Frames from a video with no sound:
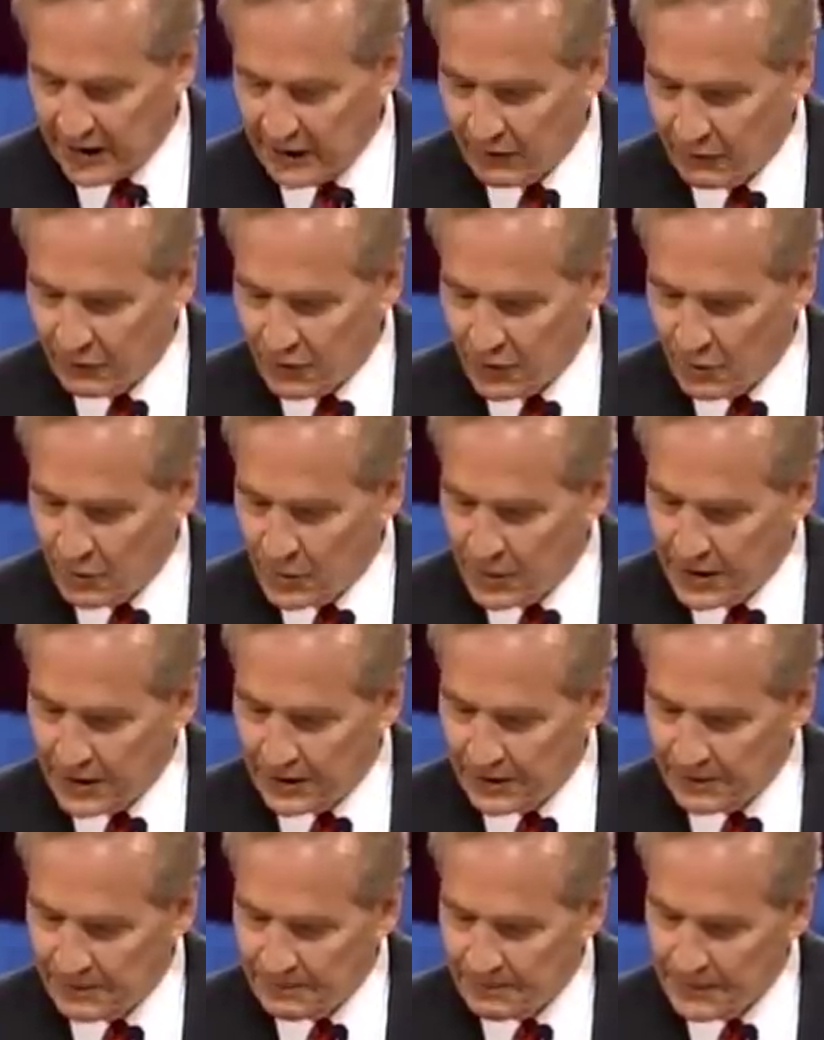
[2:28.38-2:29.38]
if you
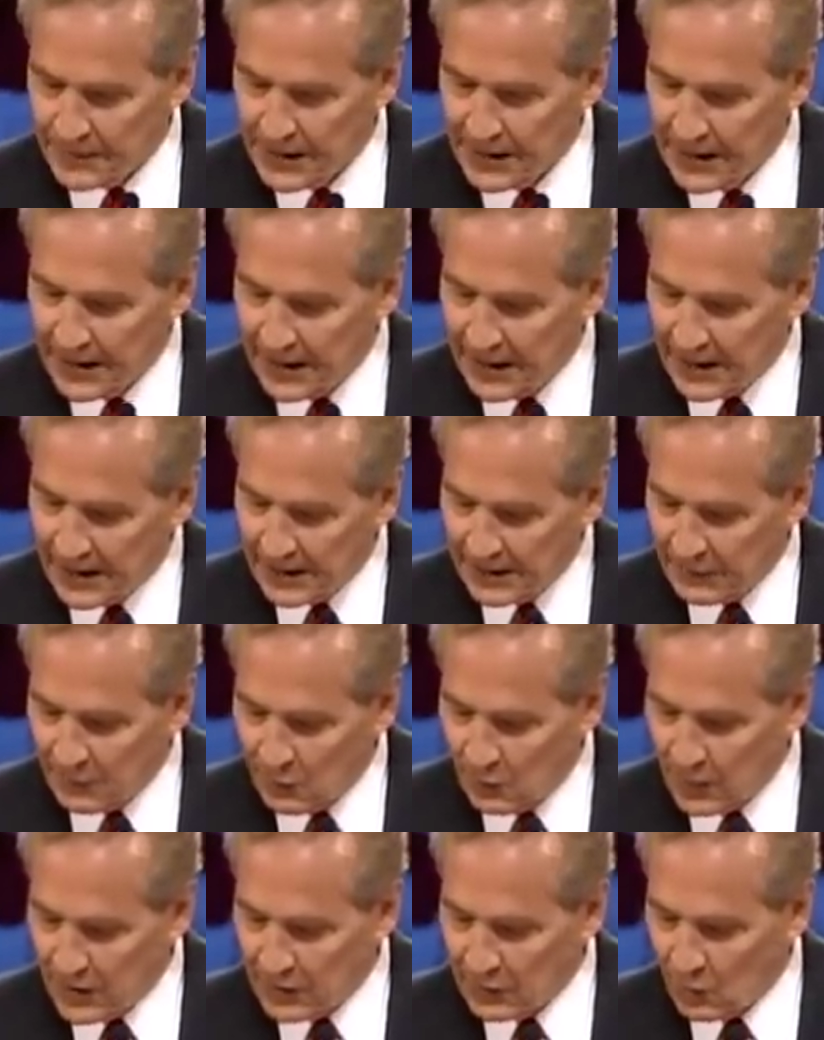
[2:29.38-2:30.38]
will. Uh,
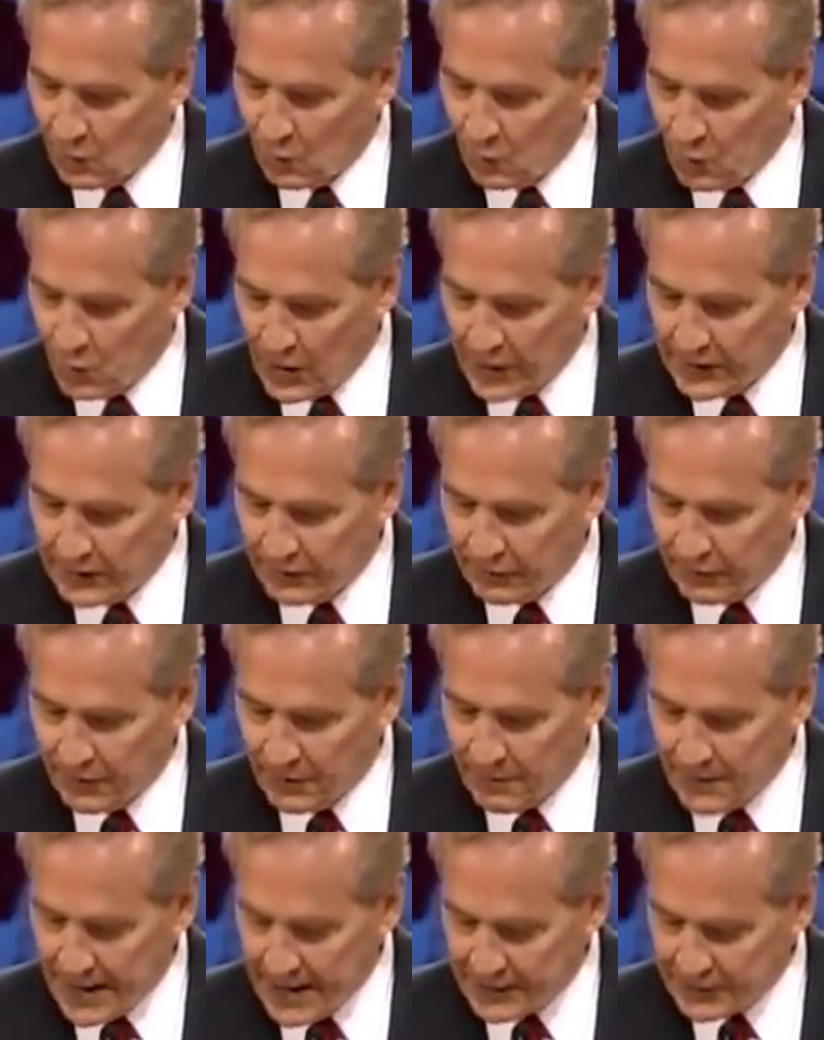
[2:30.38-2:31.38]
what a wonderful
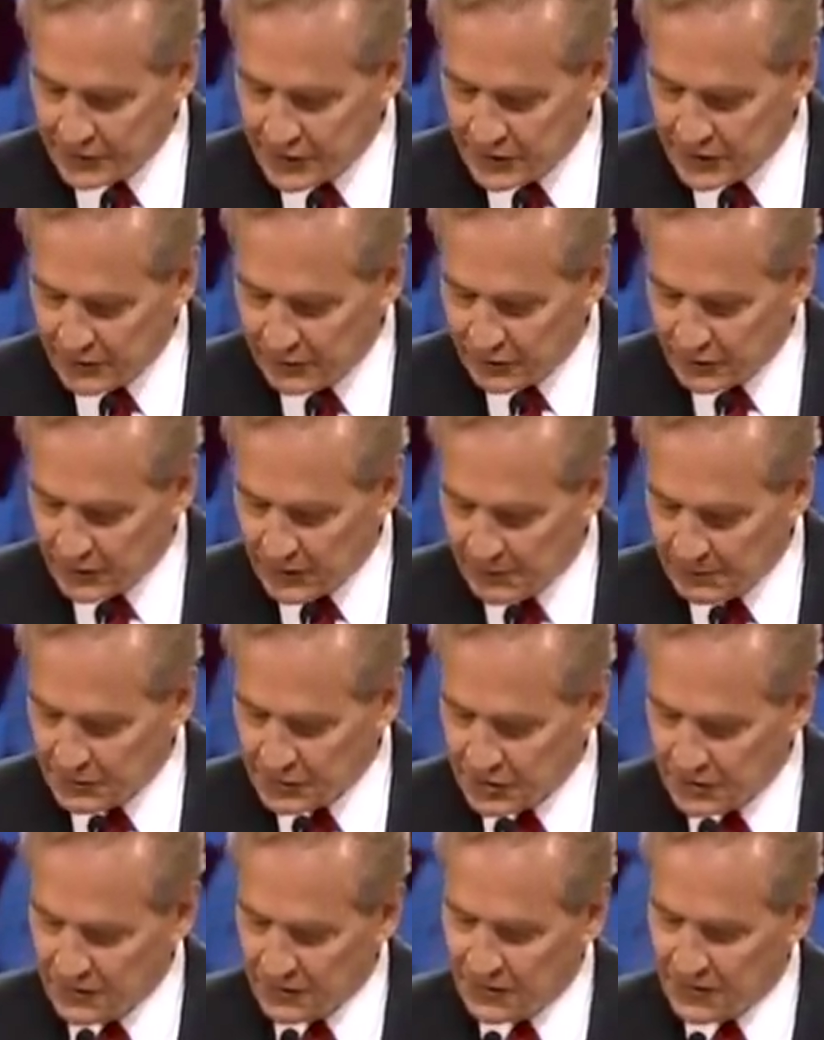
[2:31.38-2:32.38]
passage of
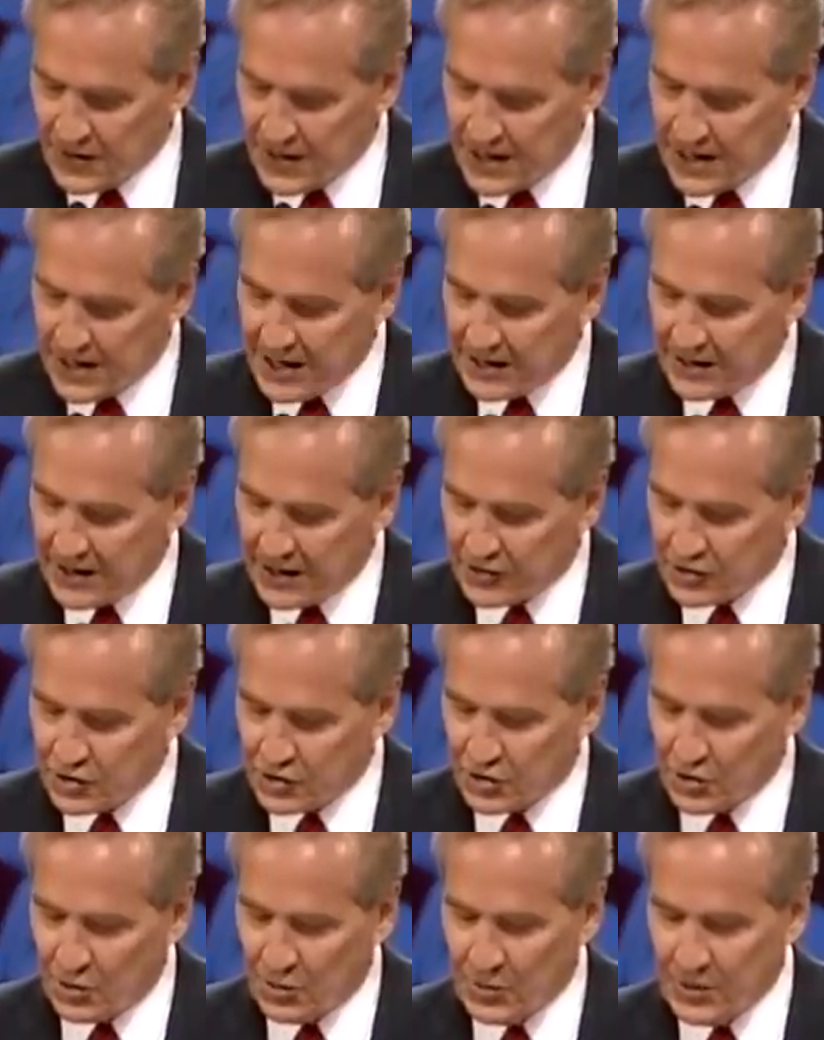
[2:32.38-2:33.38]
Scripture. They that
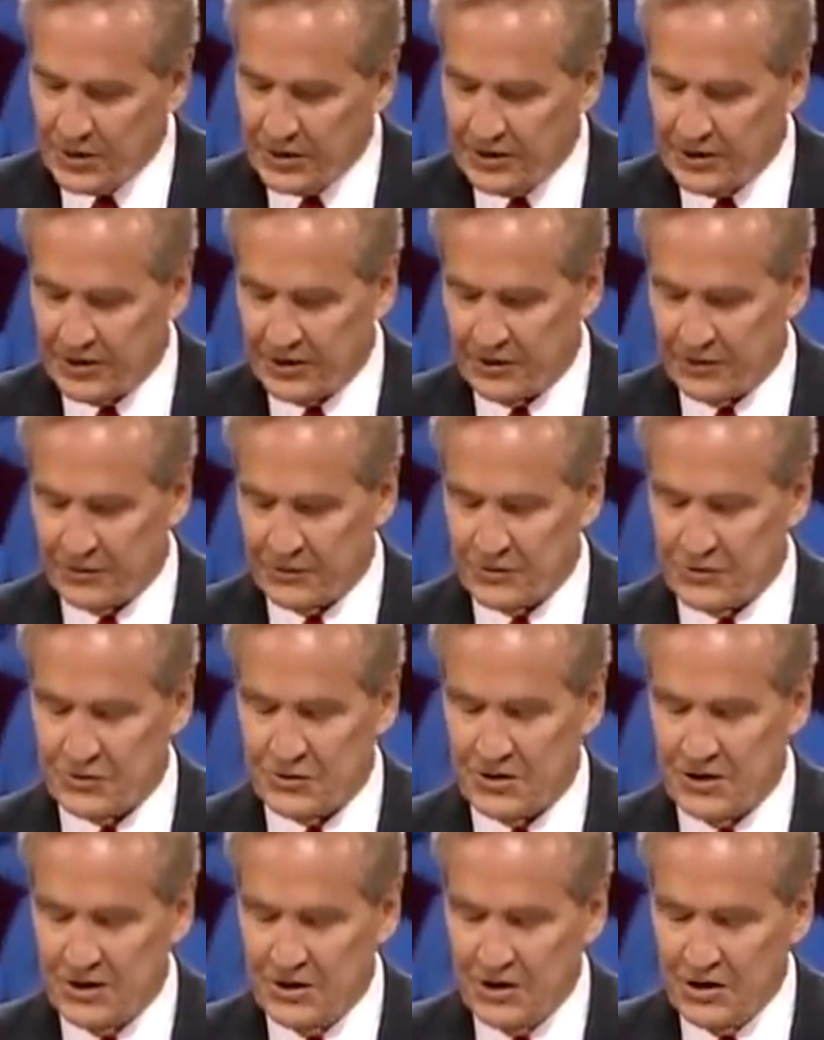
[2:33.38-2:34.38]
sow in
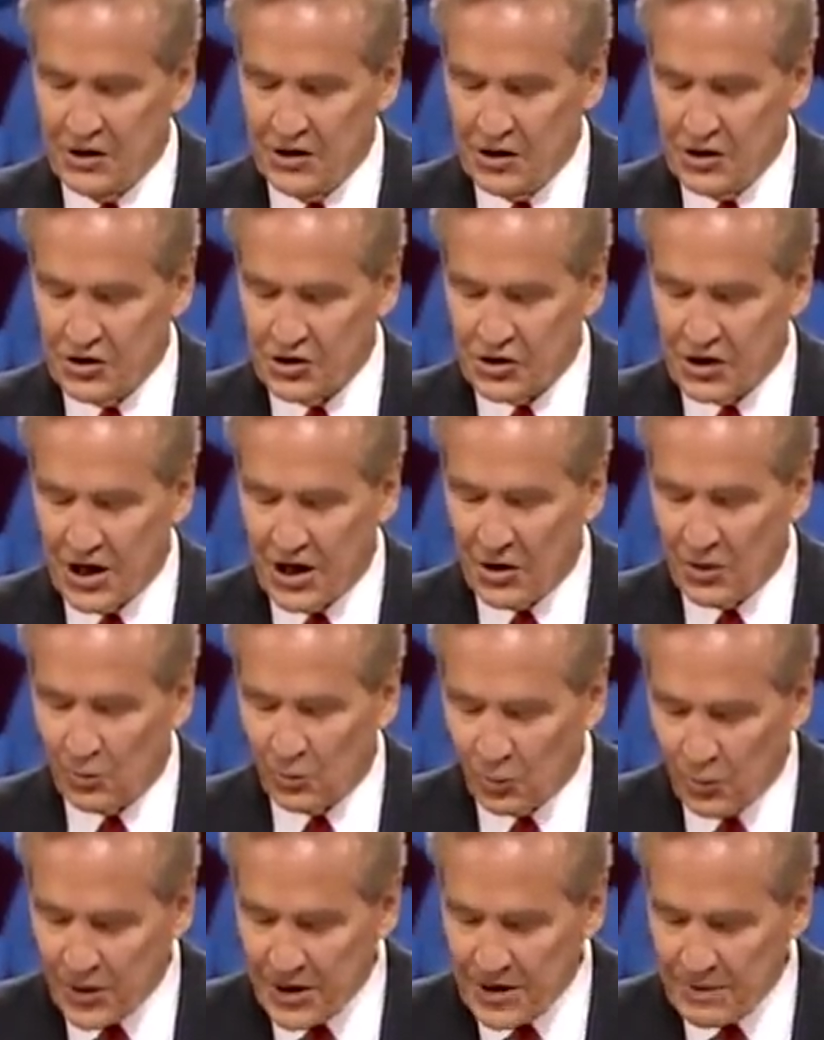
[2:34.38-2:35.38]
tears shall
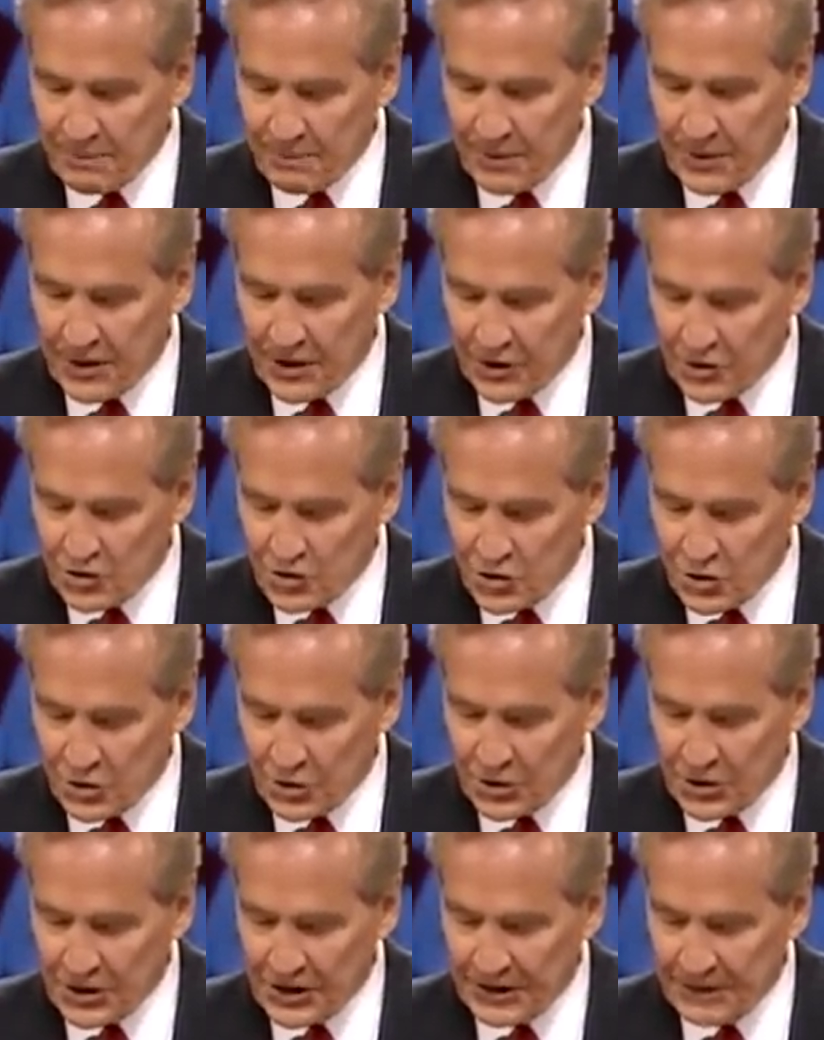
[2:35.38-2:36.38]
reap in
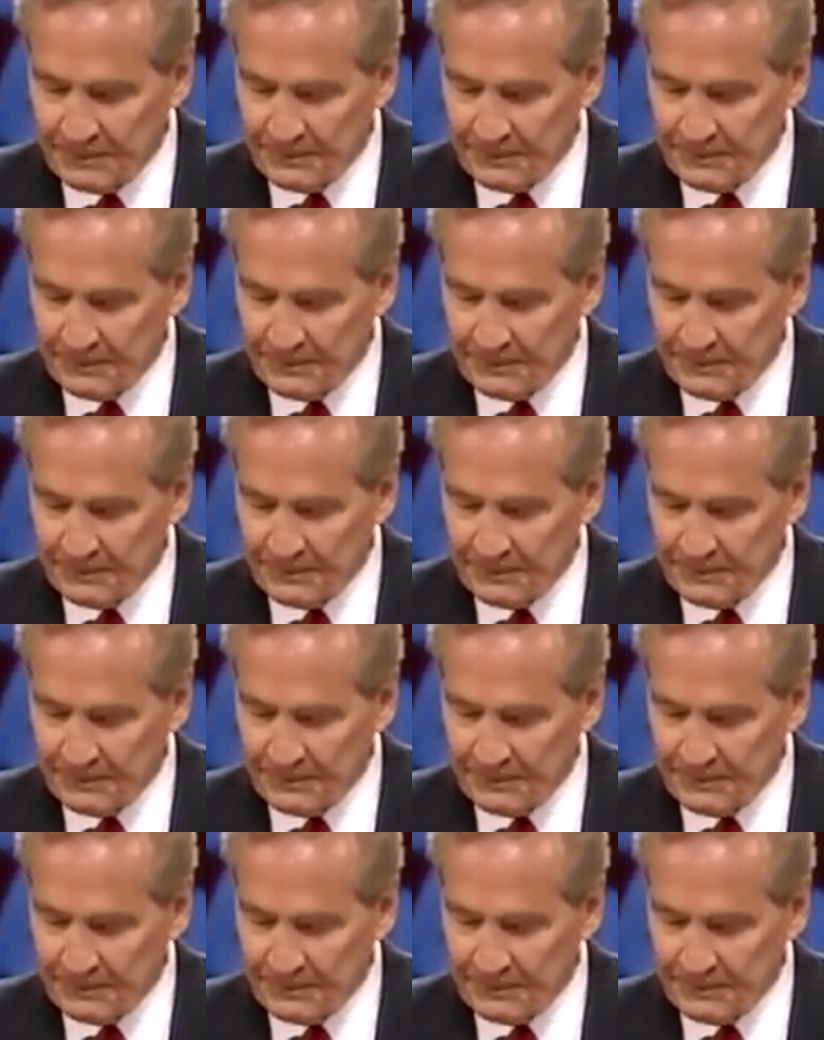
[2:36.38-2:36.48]
joy.